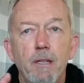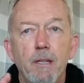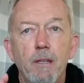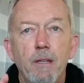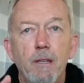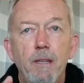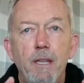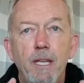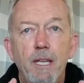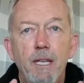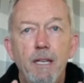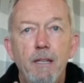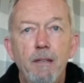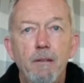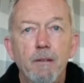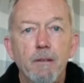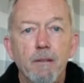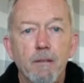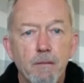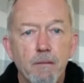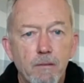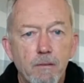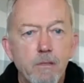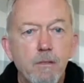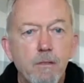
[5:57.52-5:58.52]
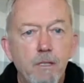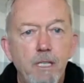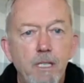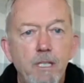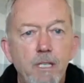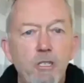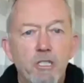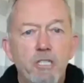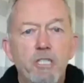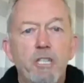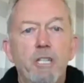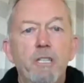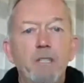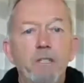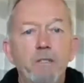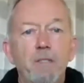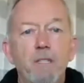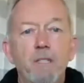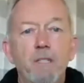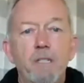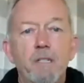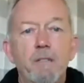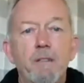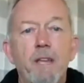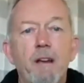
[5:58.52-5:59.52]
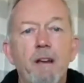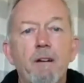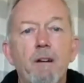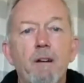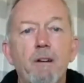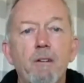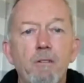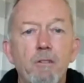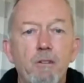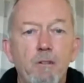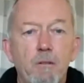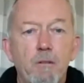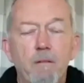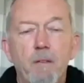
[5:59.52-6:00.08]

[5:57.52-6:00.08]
then your cylinder's narrowed,